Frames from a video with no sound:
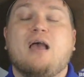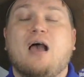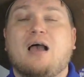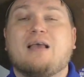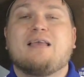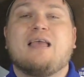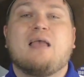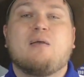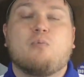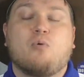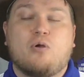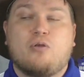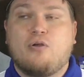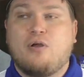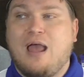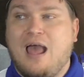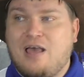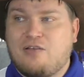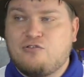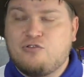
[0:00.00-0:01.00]
a game where
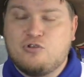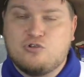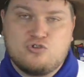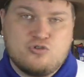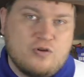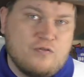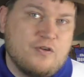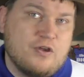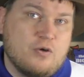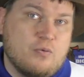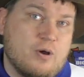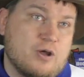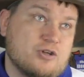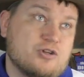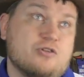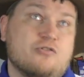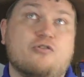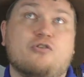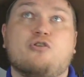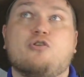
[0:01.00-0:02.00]
they ask you trivia
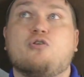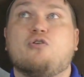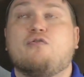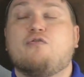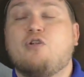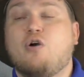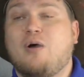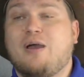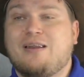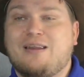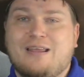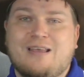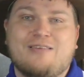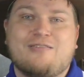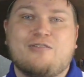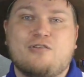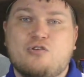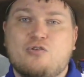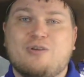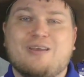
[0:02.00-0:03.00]
questions and you have no idea,
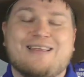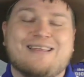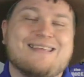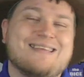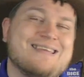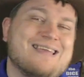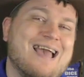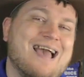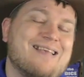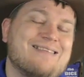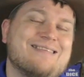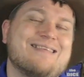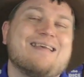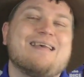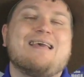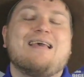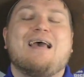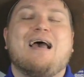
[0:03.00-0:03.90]
so you can guess